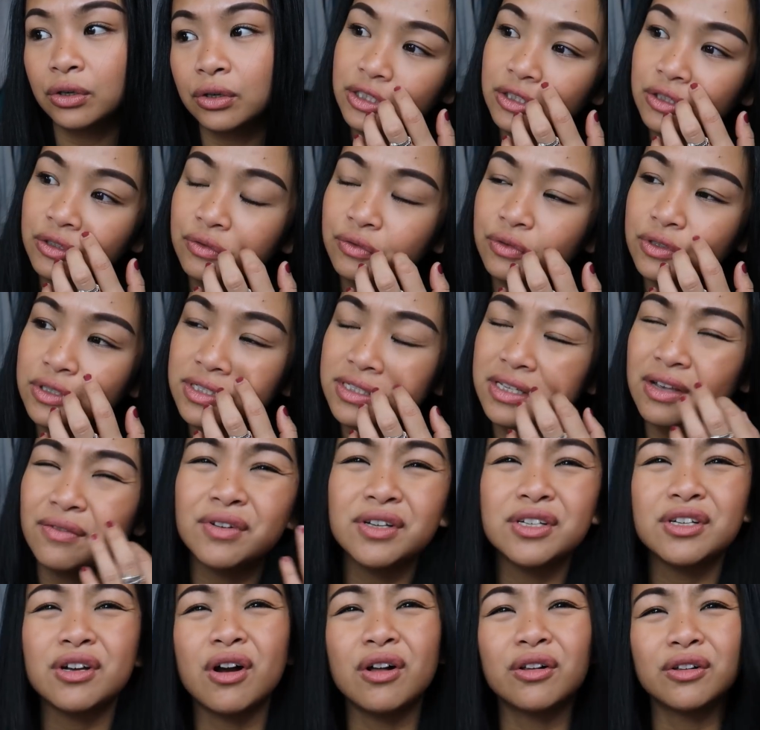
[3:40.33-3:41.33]
two for
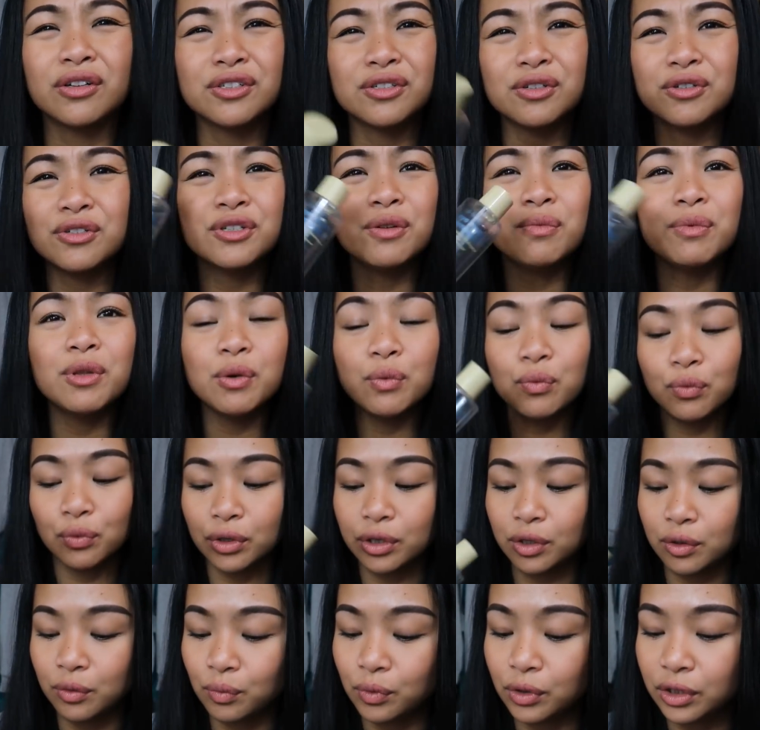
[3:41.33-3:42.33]
seven dollars or something
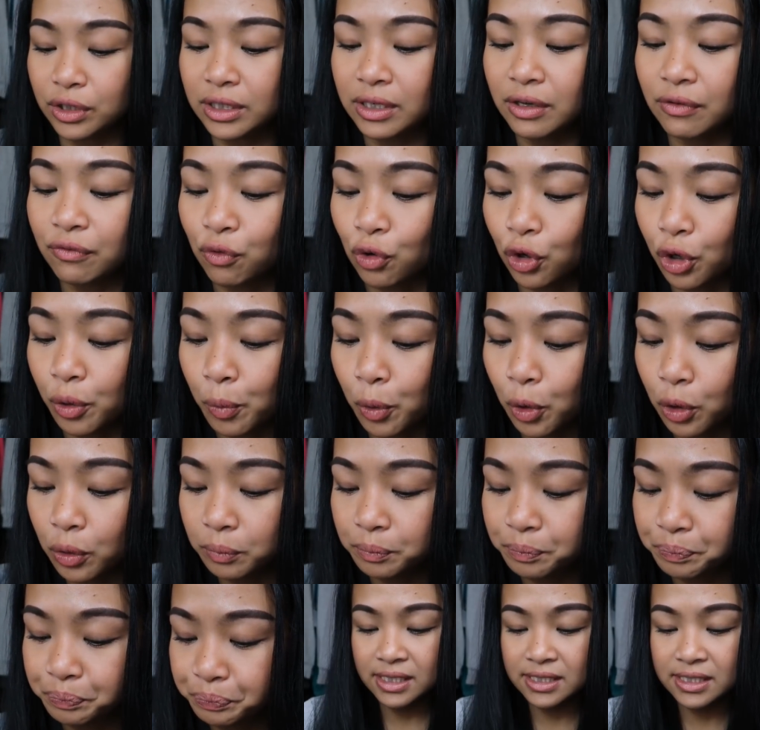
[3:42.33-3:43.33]
really really affordable
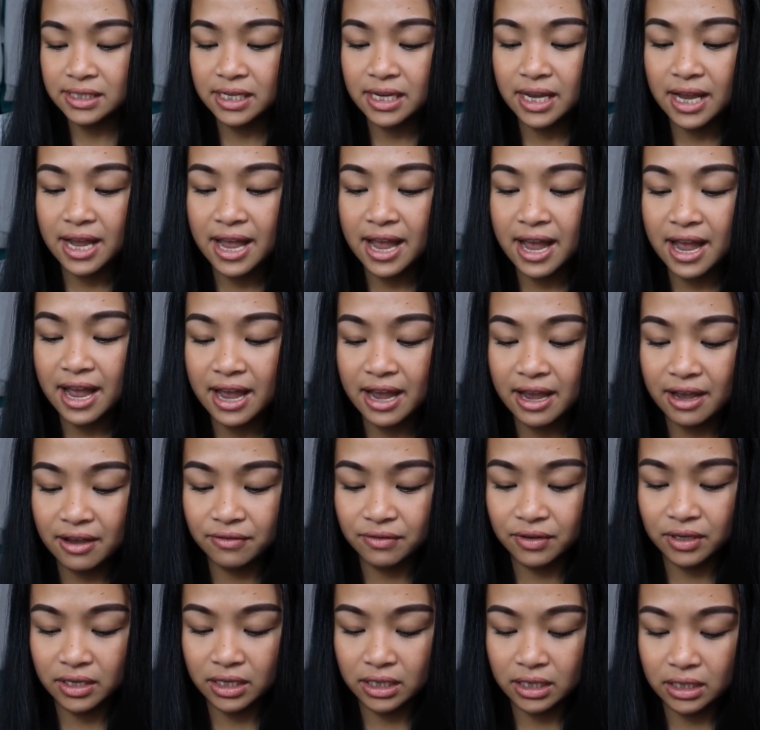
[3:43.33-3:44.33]
next thing i have
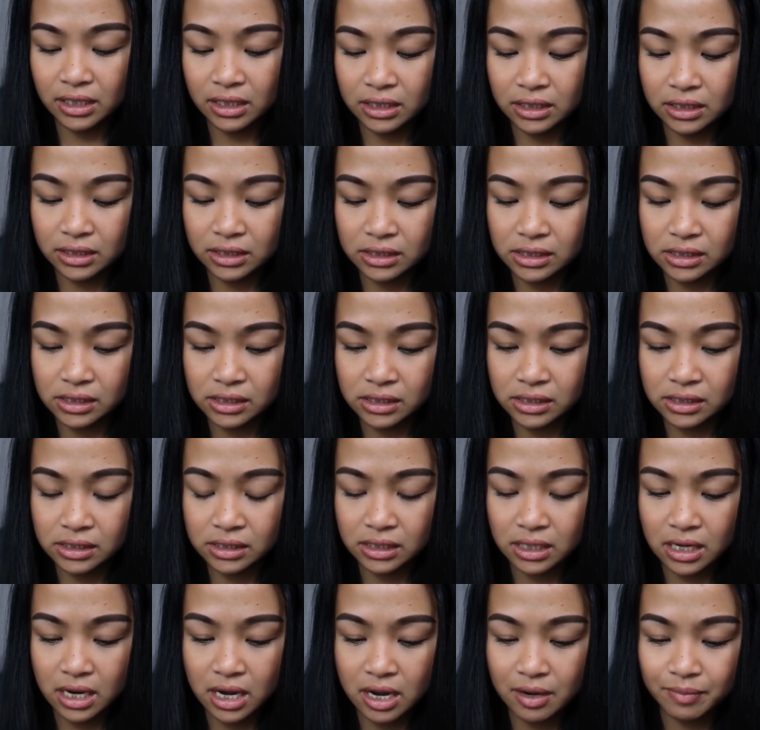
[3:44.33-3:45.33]
is
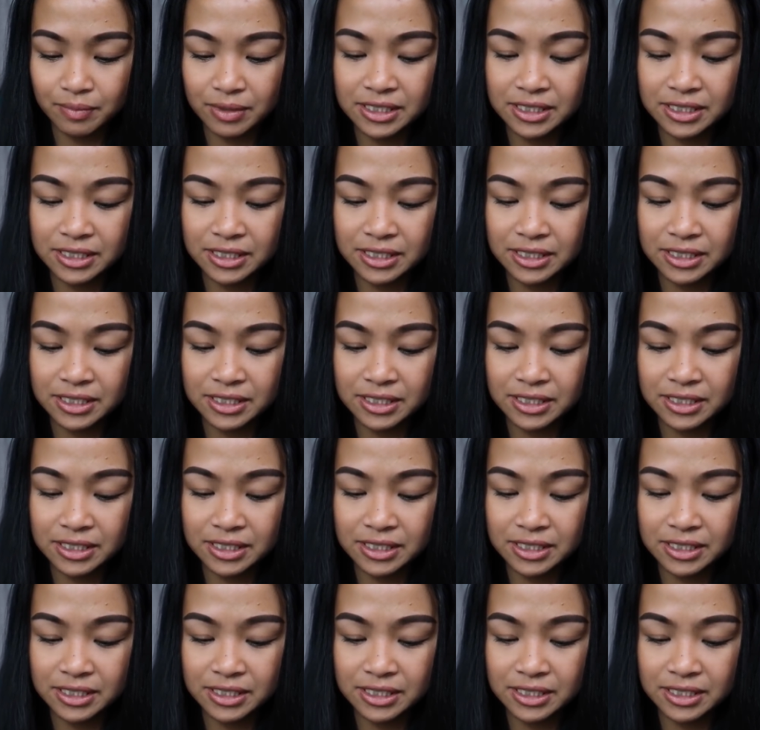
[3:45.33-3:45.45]
um,